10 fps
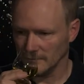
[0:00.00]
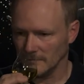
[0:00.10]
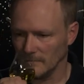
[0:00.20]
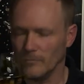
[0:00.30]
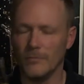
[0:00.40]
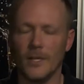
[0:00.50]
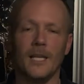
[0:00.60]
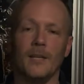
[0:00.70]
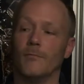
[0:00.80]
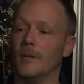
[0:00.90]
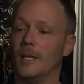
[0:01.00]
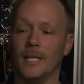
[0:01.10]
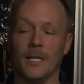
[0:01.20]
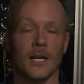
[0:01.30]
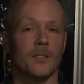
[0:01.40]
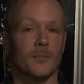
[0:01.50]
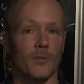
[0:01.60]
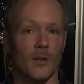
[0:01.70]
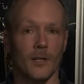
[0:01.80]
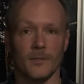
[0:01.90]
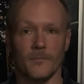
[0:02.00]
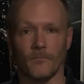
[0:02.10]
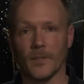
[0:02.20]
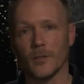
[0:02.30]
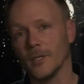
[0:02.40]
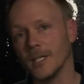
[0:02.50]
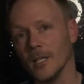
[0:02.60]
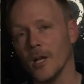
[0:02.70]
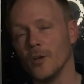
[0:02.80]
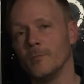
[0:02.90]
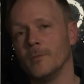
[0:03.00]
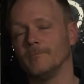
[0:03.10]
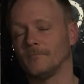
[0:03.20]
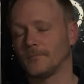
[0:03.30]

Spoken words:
Really, really nice surprise. So Kilchoman